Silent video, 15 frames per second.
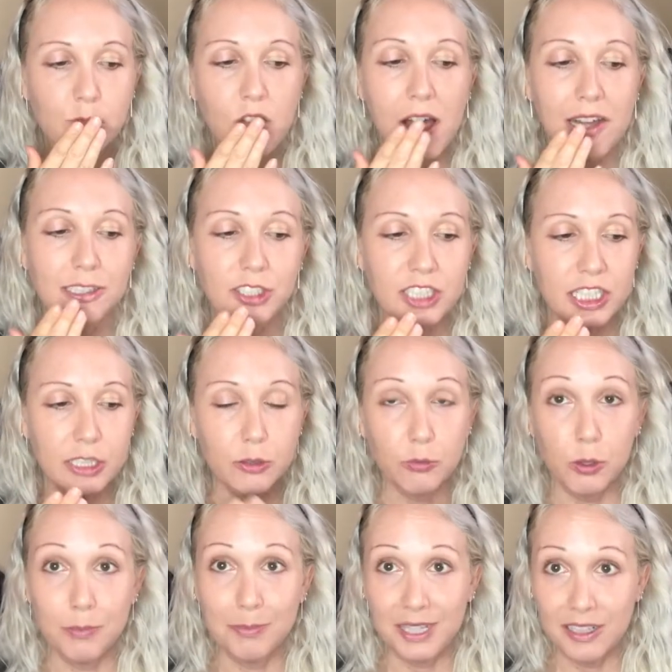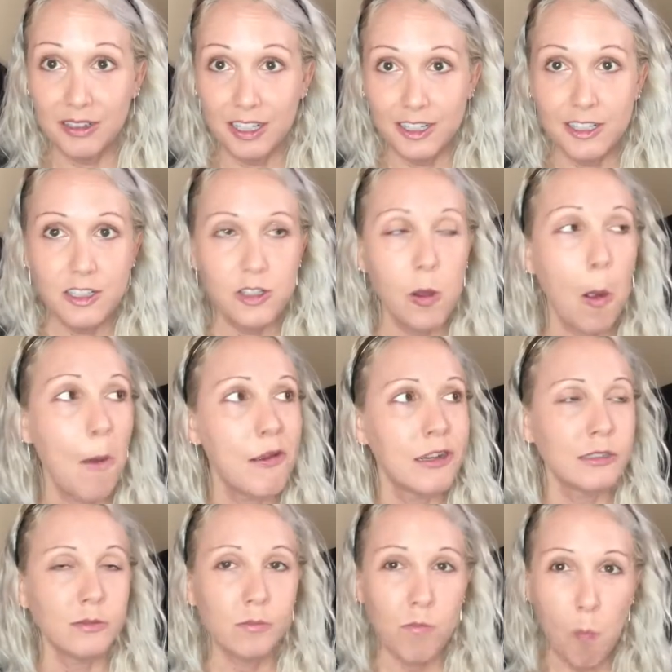I take romaine lettuce
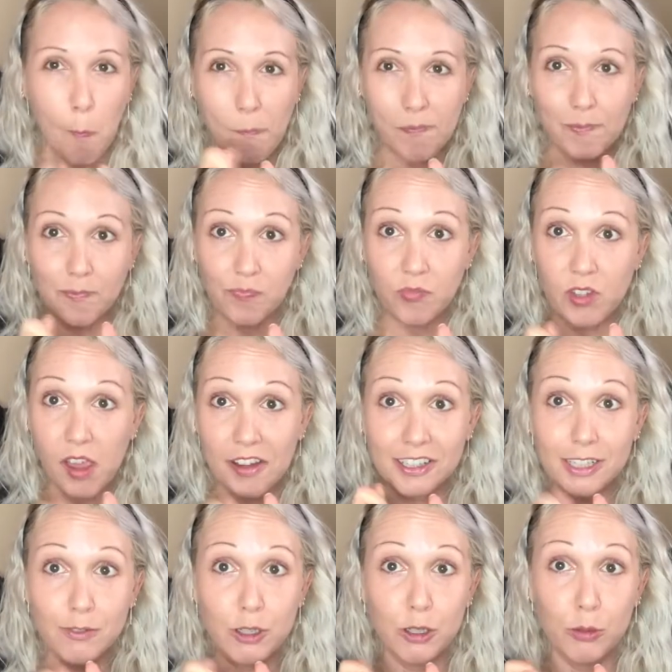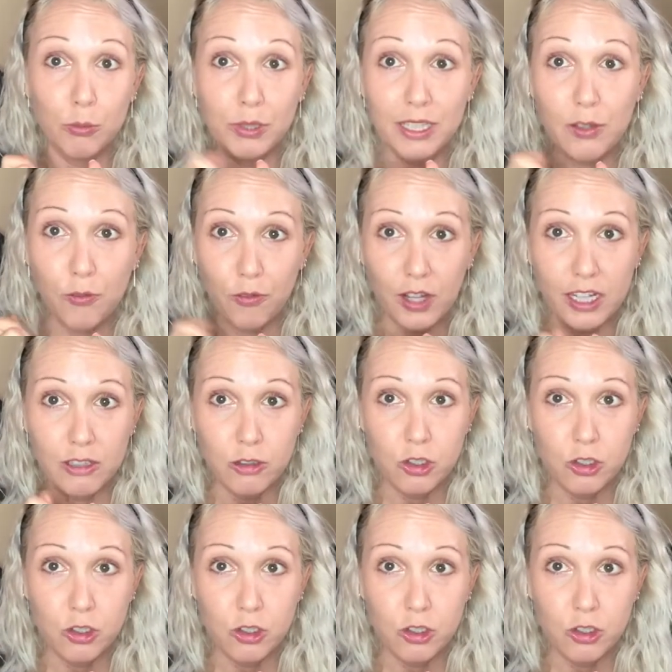and I give it a really fine